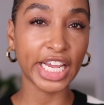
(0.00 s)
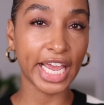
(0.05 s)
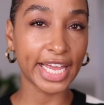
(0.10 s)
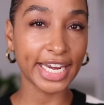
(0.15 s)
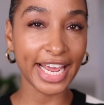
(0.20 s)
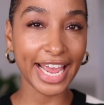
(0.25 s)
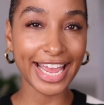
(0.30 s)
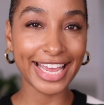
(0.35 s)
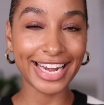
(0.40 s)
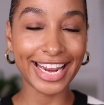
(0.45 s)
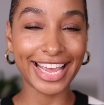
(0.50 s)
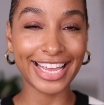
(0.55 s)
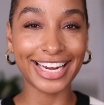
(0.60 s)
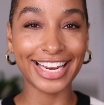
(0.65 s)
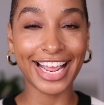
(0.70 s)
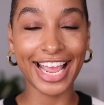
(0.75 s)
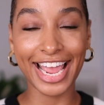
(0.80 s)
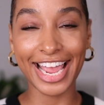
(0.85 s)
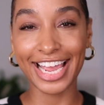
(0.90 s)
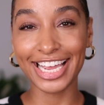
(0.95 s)
Jade eight
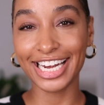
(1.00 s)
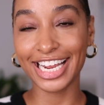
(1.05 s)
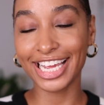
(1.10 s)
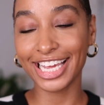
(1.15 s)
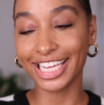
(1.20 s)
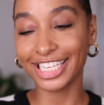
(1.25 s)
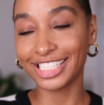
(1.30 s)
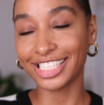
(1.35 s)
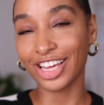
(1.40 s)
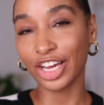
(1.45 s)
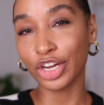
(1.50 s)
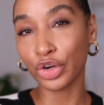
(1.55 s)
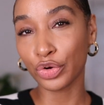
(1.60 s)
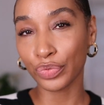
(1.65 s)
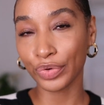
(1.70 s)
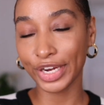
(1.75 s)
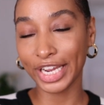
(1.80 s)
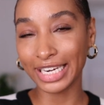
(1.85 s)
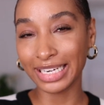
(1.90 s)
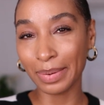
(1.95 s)
eight eight is a
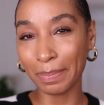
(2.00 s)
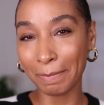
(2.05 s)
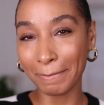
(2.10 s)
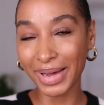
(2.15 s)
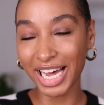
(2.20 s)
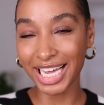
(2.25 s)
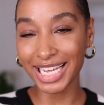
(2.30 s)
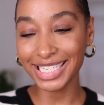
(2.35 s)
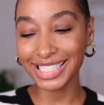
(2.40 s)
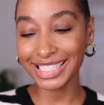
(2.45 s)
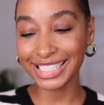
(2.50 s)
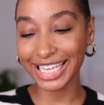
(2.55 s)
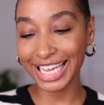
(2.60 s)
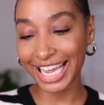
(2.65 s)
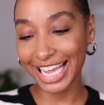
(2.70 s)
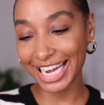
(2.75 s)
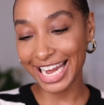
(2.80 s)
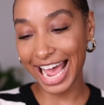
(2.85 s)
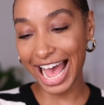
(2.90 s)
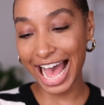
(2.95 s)
green musk.
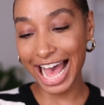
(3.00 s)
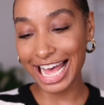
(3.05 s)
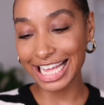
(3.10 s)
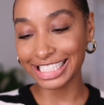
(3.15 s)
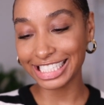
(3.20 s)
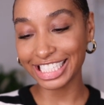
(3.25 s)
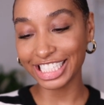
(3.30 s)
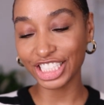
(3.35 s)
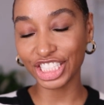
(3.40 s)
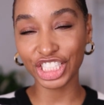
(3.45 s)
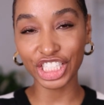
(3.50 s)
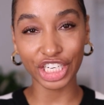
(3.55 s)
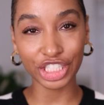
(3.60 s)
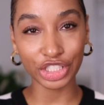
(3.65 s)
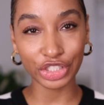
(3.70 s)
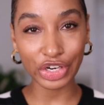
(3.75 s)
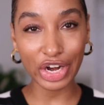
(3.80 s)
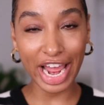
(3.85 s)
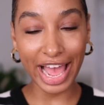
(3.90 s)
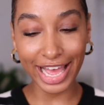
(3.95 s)
It has
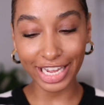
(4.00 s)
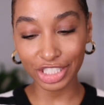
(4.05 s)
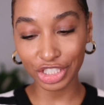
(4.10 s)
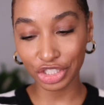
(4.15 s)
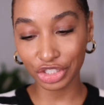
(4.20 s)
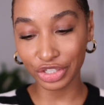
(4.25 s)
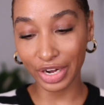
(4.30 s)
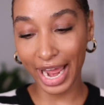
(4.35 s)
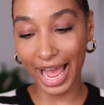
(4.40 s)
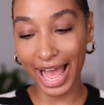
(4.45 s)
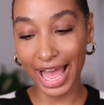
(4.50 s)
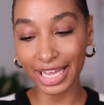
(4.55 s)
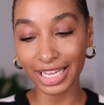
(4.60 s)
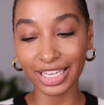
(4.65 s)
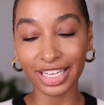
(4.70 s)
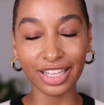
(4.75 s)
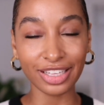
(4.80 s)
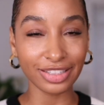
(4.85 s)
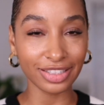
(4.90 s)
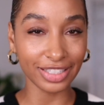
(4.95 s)
ginger extract,
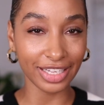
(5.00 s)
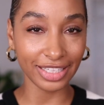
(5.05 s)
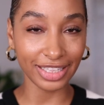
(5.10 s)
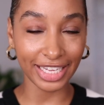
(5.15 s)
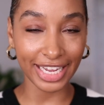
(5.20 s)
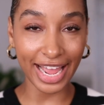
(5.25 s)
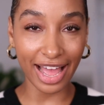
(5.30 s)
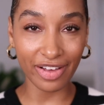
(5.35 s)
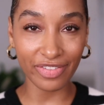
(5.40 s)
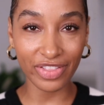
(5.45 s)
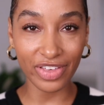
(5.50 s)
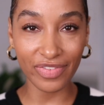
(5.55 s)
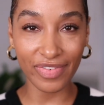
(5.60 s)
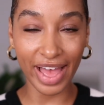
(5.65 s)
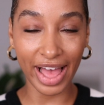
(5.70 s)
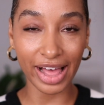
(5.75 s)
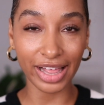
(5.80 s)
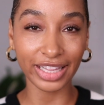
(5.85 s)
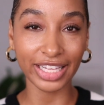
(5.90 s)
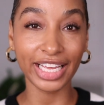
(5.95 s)
lily of the
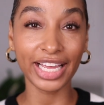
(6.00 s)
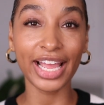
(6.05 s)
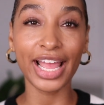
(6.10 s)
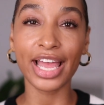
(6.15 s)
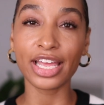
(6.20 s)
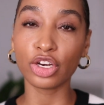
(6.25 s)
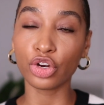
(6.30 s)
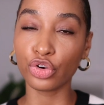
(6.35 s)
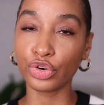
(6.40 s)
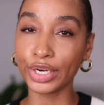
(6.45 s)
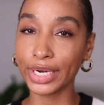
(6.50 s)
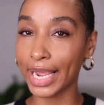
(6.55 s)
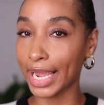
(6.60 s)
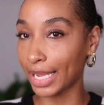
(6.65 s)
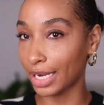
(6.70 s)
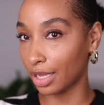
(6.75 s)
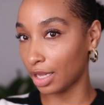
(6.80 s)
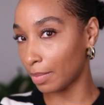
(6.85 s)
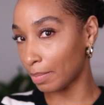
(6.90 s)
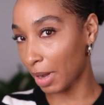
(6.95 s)
valley, and
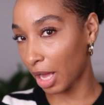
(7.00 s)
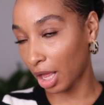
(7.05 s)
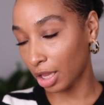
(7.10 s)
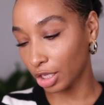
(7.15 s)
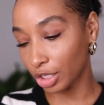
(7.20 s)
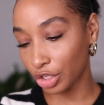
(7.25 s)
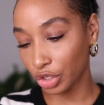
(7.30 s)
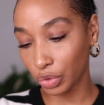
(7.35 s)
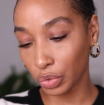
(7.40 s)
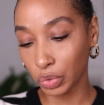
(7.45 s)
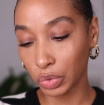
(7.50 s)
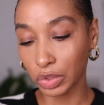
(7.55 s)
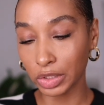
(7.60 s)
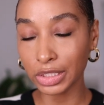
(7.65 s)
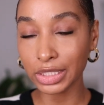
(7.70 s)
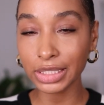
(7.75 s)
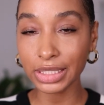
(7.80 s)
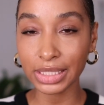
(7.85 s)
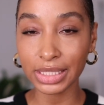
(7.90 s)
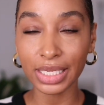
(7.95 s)
created
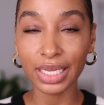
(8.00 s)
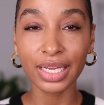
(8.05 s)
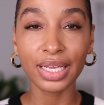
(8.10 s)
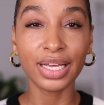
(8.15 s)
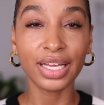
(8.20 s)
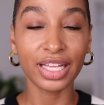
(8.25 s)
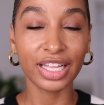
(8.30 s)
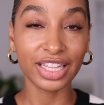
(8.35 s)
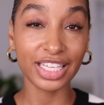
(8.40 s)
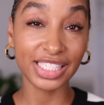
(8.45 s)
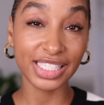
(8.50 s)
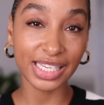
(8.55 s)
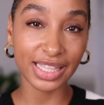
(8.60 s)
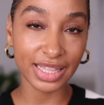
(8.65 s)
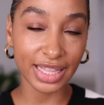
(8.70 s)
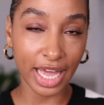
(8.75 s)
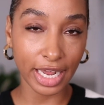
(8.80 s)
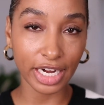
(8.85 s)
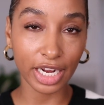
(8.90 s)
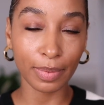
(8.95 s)
molecules, the
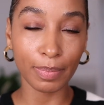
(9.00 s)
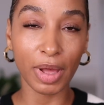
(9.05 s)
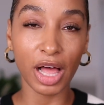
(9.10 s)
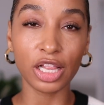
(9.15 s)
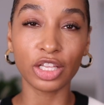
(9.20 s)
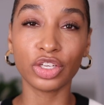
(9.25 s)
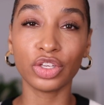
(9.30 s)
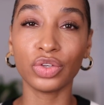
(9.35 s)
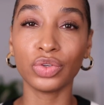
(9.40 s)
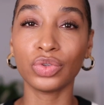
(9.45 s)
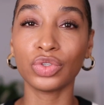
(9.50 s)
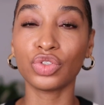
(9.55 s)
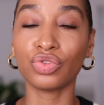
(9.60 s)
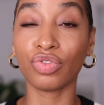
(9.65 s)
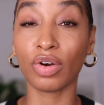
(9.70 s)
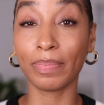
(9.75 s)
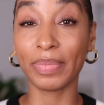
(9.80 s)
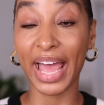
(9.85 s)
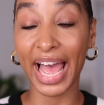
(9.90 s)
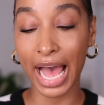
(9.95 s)
synthetic molecules
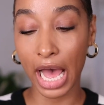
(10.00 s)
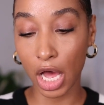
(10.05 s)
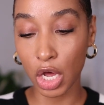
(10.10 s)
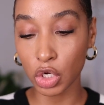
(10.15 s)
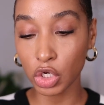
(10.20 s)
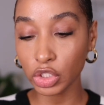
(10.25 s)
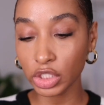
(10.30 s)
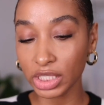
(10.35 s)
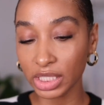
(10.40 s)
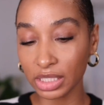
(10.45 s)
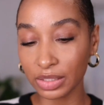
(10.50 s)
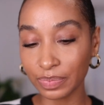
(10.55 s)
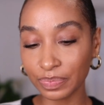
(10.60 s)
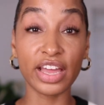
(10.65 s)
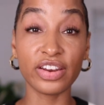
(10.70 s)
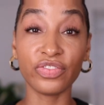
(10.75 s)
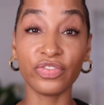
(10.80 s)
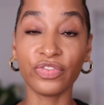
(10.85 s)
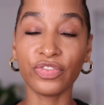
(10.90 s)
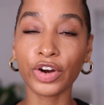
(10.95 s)
from the house.
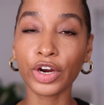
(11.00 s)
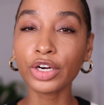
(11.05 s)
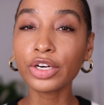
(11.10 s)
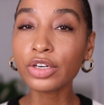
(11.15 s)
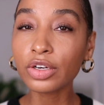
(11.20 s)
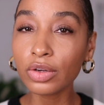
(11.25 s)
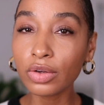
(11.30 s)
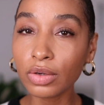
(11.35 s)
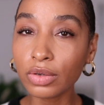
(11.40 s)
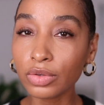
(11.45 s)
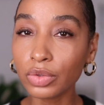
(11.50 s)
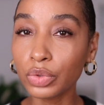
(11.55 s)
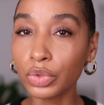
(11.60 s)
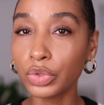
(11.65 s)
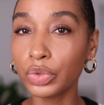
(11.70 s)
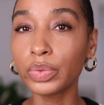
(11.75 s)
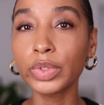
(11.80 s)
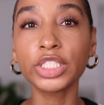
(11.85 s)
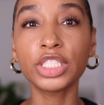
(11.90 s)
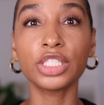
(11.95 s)
And
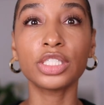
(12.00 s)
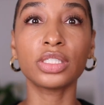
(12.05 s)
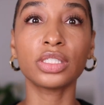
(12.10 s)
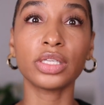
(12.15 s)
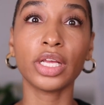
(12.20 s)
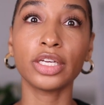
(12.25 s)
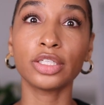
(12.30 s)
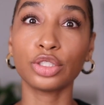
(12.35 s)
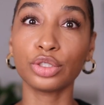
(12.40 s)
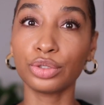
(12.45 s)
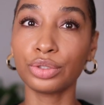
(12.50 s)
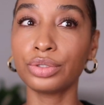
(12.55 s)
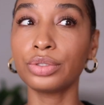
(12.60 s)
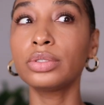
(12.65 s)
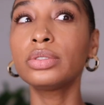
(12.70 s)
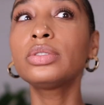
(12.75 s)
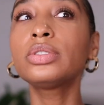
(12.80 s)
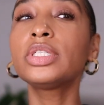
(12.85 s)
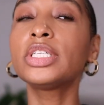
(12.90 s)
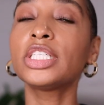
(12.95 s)
Verticaloud, which is like
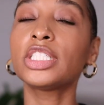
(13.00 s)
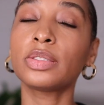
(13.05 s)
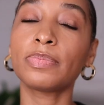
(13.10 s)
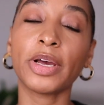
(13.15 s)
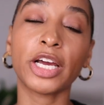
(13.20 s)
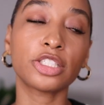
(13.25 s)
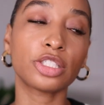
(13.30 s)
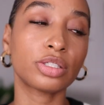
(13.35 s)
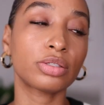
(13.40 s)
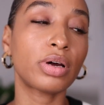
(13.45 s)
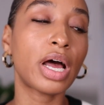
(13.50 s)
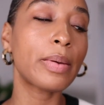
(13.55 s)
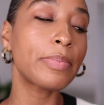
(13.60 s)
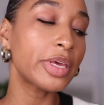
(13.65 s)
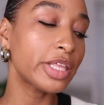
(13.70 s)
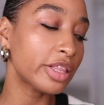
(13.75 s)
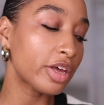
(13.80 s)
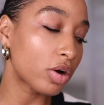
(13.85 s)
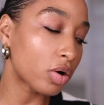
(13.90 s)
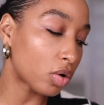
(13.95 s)
truly special. I
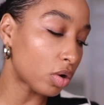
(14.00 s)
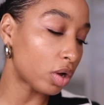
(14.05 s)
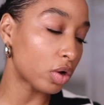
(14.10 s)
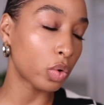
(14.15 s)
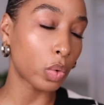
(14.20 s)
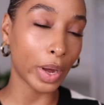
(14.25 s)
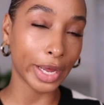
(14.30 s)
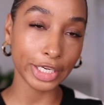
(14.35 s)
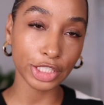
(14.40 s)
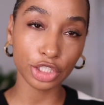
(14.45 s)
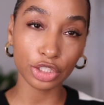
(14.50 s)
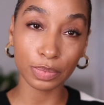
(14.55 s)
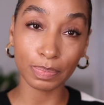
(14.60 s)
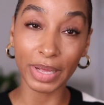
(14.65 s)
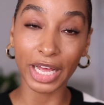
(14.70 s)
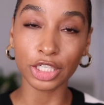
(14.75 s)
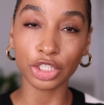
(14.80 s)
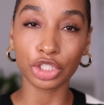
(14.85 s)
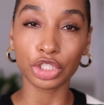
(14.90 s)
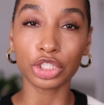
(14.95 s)
mean, they're all quite
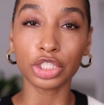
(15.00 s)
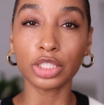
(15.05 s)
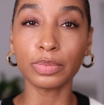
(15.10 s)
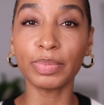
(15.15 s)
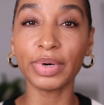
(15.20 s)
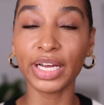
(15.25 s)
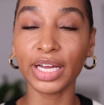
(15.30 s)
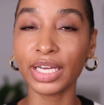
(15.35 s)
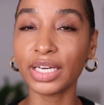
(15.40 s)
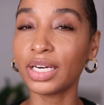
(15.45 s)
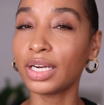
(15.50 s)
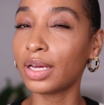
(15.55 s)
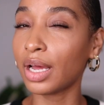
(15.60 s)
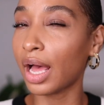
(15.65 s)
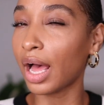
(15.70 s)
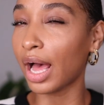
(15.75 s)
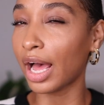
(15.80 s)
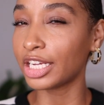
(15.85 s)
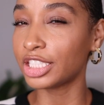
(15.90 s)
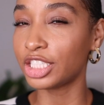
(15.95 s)
special, but
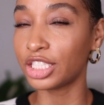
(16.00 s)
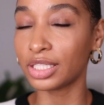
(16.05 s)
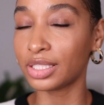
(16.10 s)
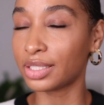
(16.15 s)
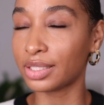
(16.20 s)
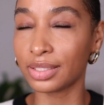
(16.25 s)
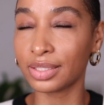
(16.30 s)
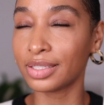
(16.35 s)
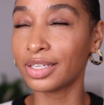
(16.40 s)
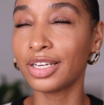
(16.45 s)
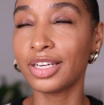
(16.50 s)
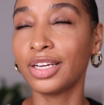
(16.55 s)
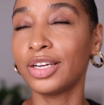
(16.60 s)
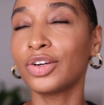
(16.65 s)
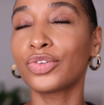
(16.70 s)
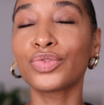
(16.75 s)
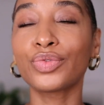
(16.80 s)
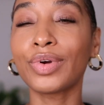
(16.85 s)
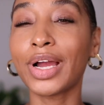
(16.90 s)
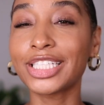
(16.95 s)
I just
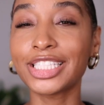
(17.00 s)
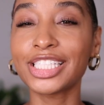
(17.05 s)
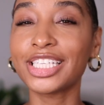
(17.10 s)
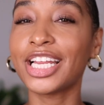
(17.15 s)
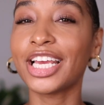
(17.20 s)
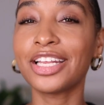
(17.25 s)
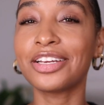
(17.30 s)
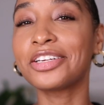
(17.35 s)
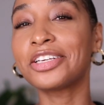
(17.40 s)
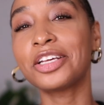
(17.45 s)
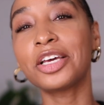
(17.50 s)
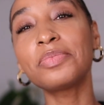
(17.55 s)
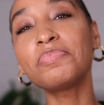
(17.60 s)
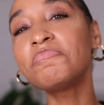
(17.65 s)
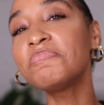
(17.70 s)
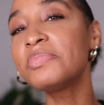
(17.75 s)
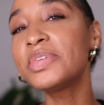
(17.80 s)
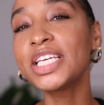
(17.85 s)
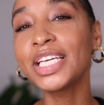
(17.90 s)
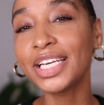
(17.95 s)
resonated
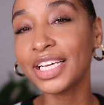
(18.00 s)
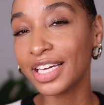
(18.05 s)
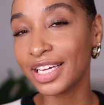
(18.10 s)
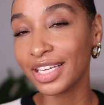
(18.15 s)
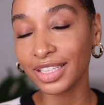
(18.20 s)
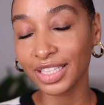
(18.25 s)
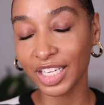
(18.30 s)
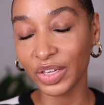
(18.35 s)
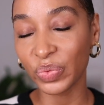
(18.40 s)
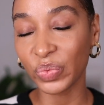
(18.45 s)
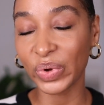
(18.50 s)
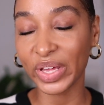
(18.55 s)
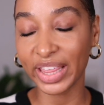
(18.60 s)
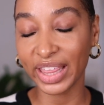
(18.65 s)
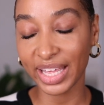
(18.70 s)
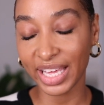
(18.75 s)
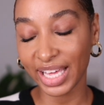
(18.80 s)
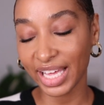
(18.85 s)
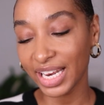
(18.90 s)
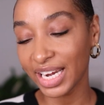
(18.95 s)
immediately with
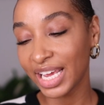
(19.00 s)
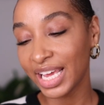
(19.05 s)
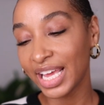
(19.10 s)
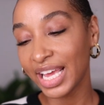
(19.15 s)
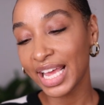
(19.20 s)
it.